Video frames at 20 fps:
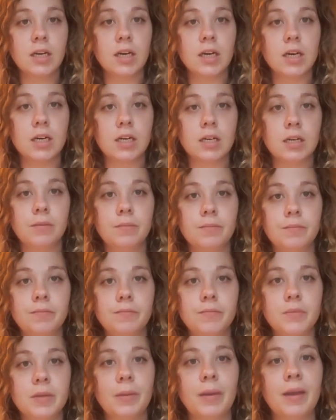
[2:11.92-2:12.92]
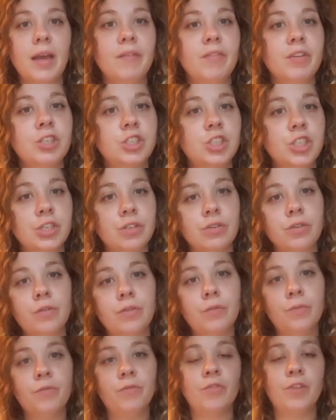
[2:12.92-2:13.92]
They may have a
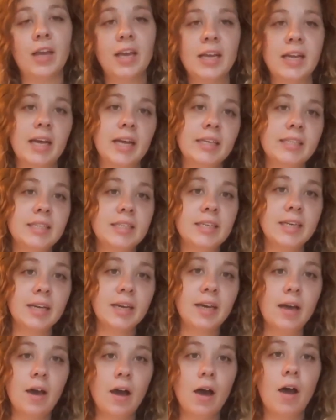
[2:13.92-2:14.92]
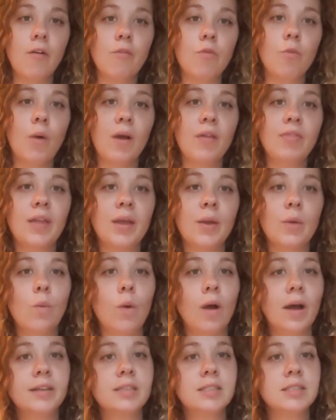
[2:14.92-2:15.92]
general, vague idea of what they
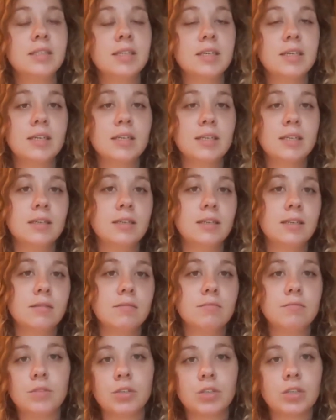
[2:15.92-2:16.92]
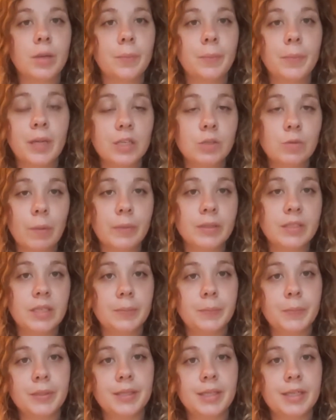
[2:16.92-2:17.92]
want their company to
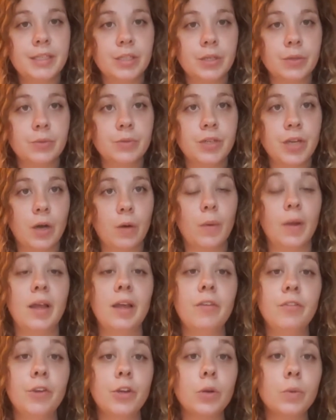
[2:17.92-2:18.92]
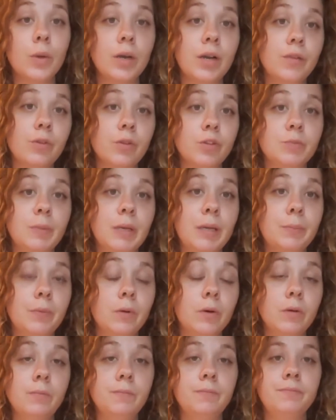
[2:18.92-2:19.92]
represent, but they don't know. If you're one of those
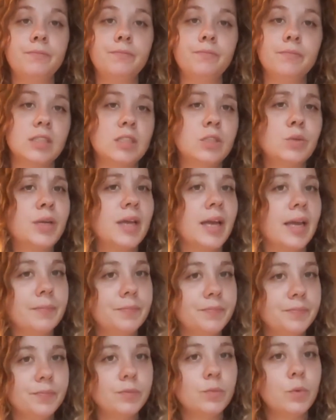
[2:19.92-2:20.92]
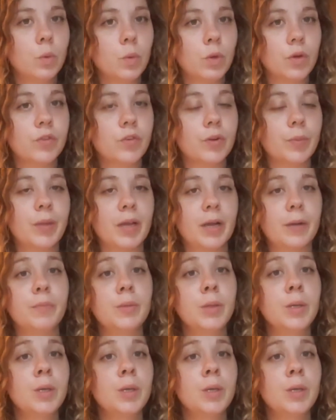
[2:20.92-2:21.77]
people, it's okay. We'll work from there.